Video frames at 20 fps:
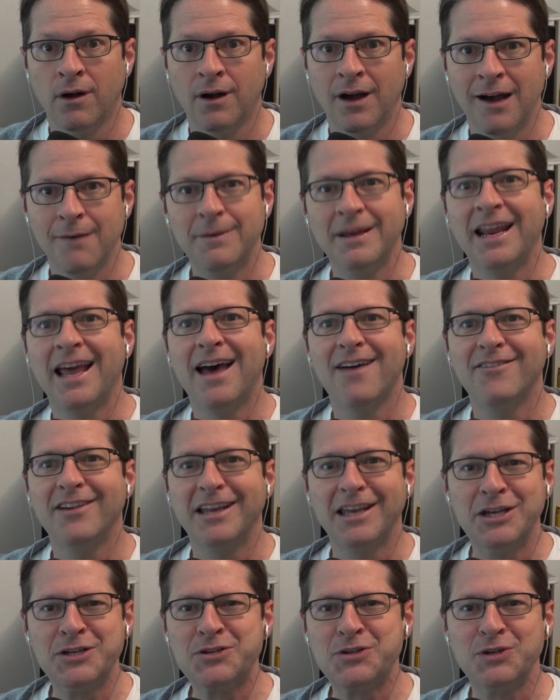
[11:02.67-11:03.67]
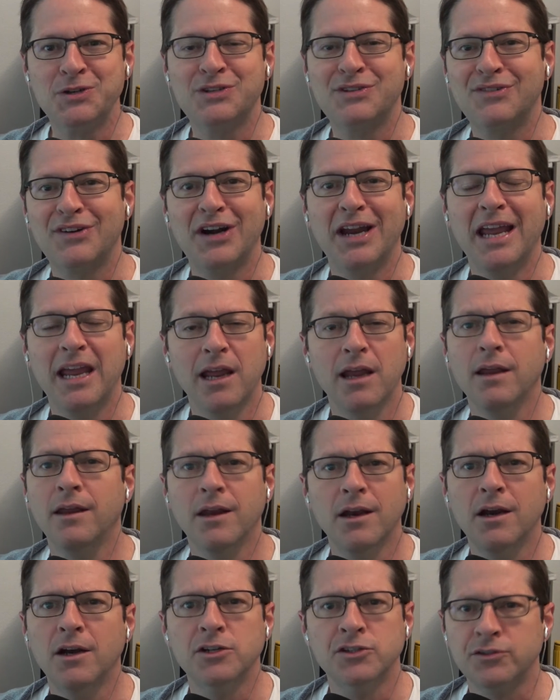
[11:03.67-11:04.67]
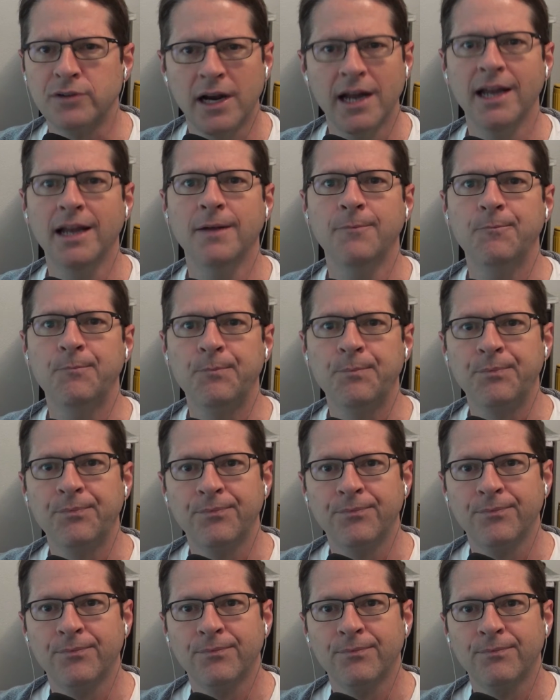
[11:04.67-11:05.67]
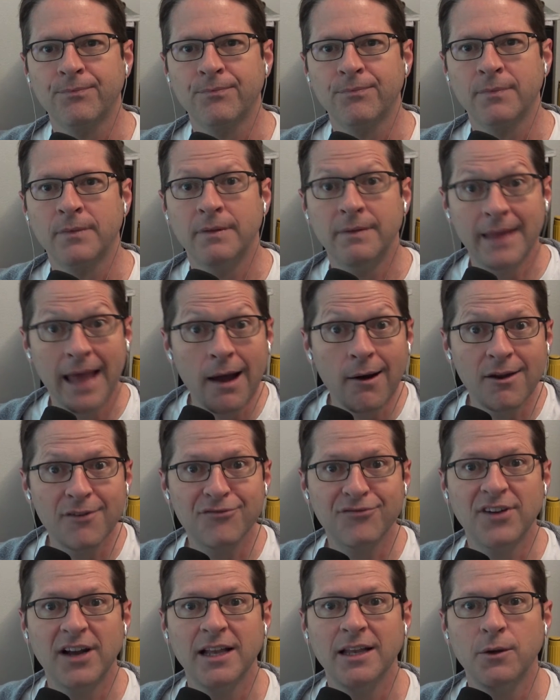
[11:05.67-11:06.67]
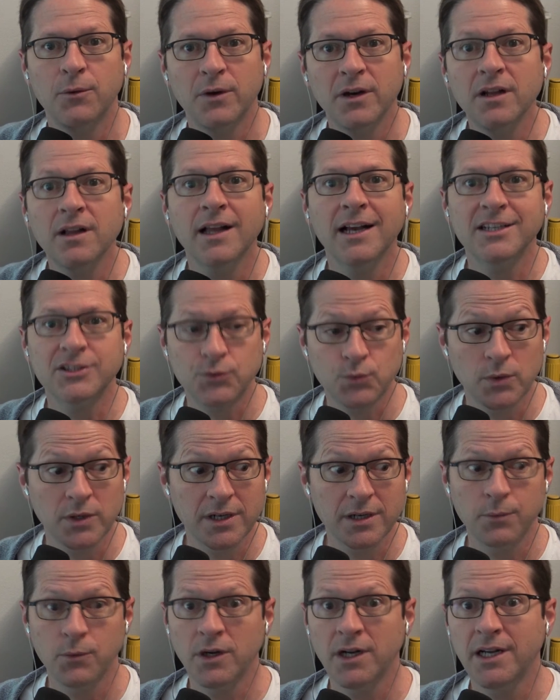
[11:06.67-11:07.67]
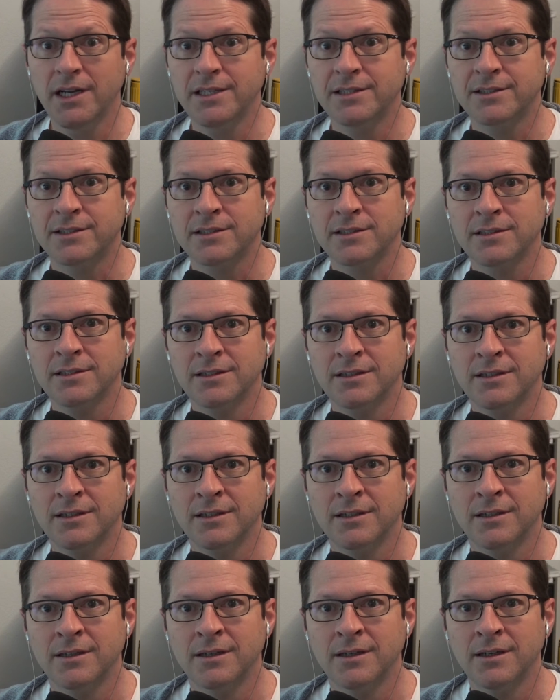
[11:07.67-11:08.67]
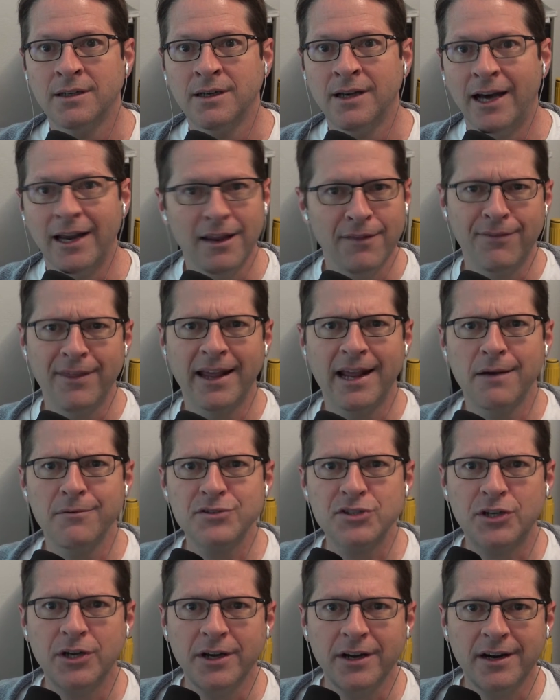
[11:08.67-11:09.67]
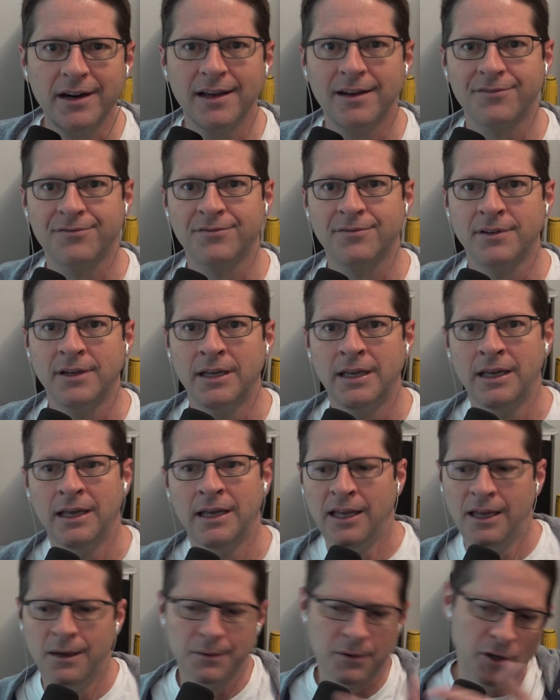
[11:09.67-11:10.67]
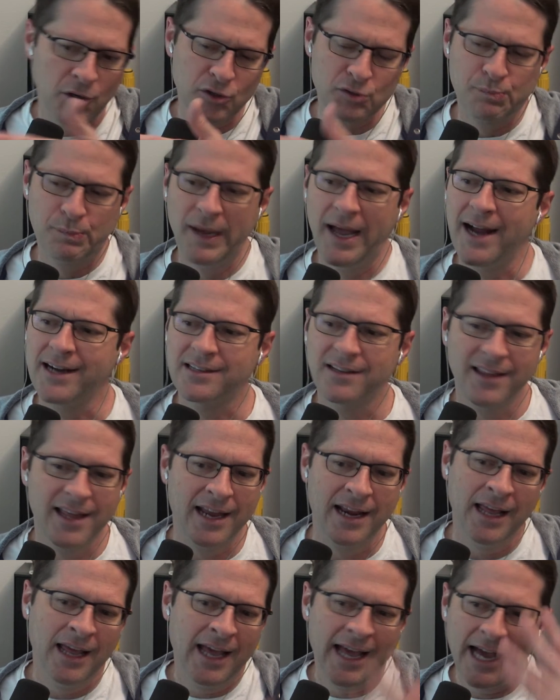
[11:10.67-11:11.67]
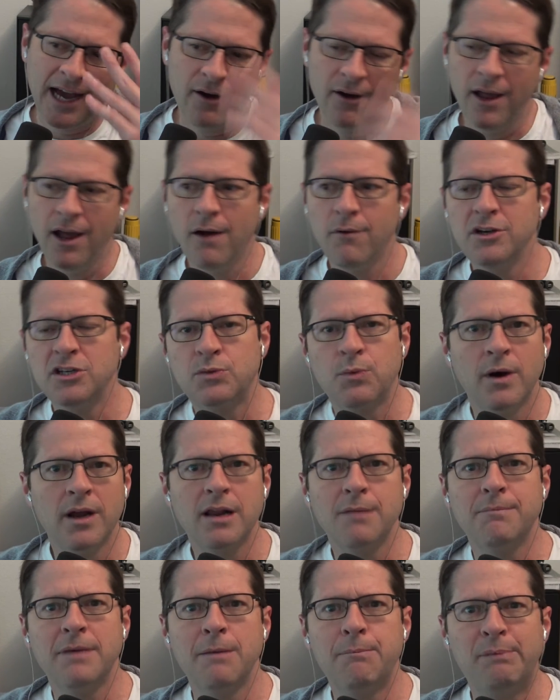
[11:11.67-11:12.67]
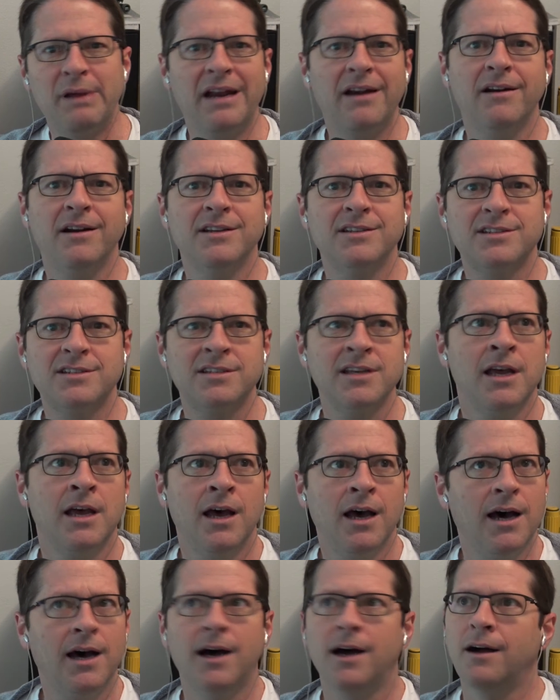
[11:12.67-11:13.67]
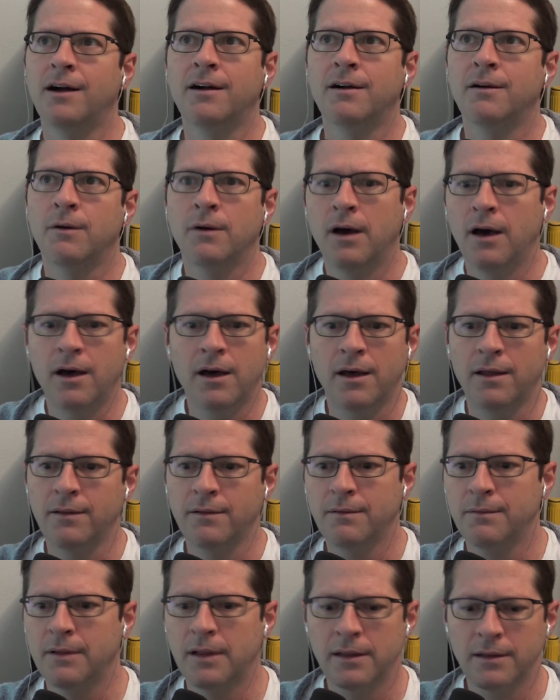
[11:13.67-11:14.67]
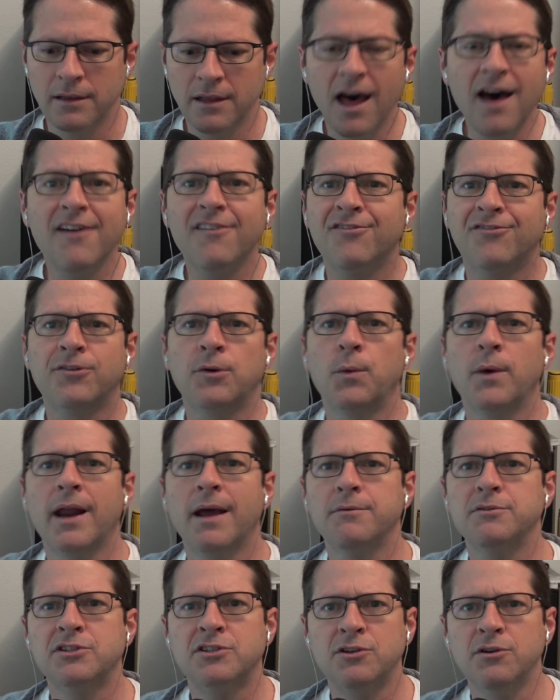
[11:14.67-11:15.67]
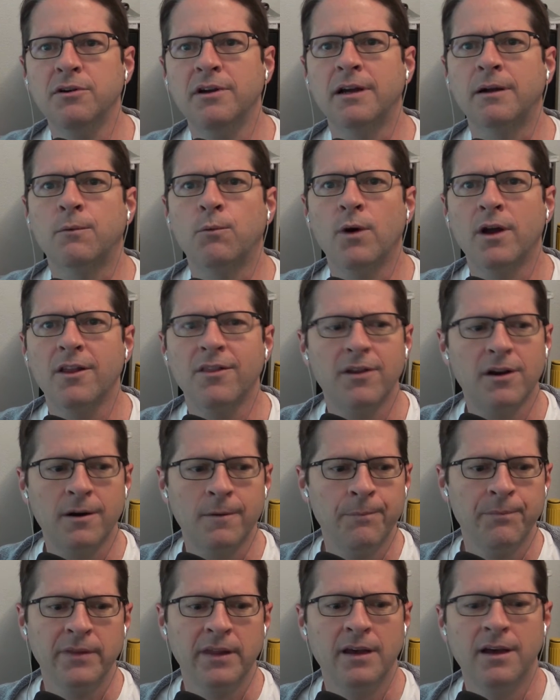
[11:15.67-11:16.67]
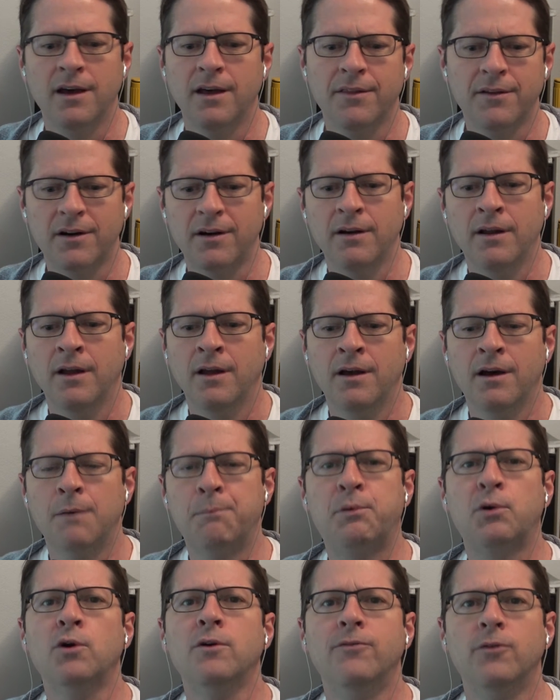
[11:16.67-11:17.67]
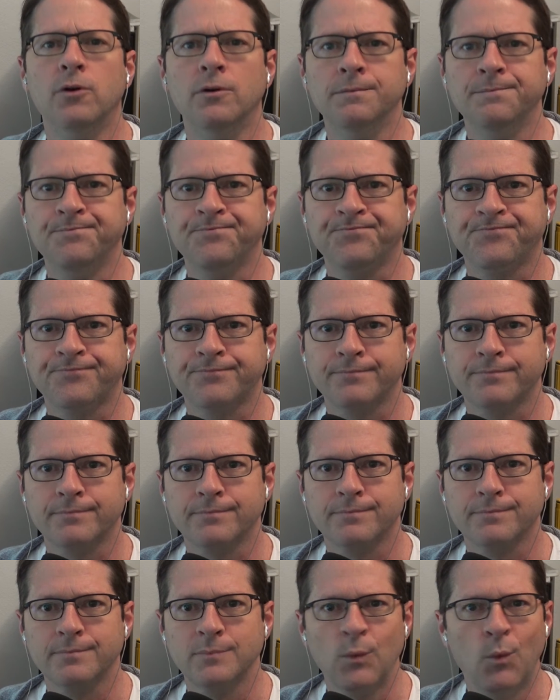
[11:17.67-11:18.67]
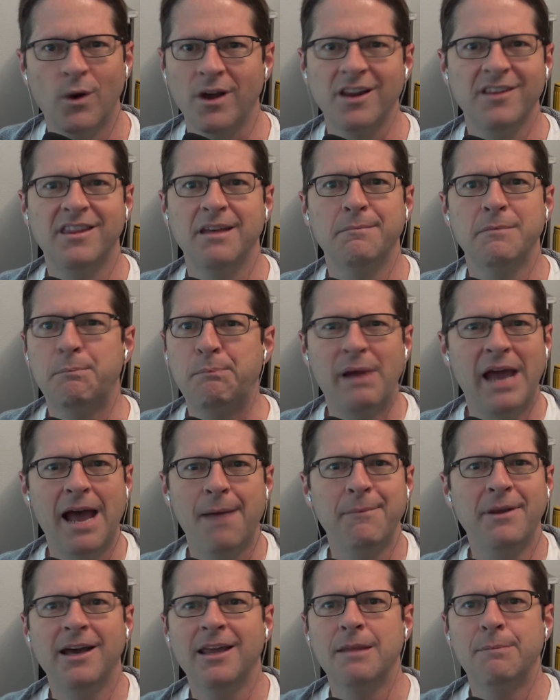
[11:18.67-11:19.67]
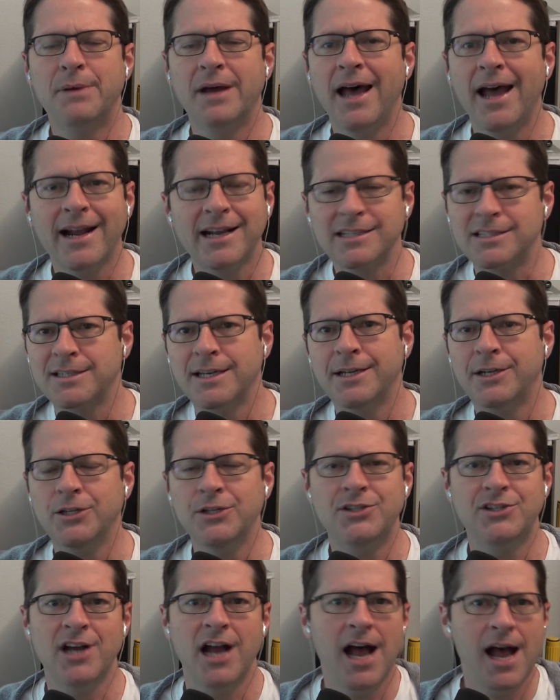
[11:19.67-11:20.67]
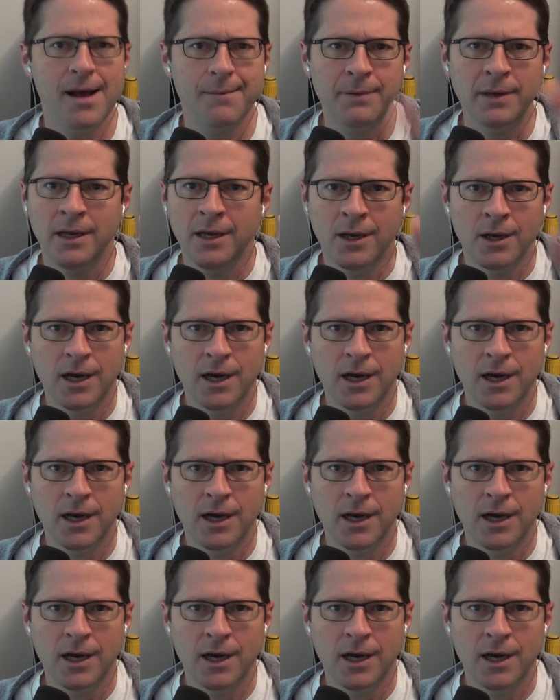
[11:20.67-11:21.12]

I've been having issues for 8 years, right? Now I finally realized what it was. I didn't think I was good enough. It goes back to that, how I always wanted my parents' love for what I was doing, wanted their approval, wanted them to pat me on the back and say, good job.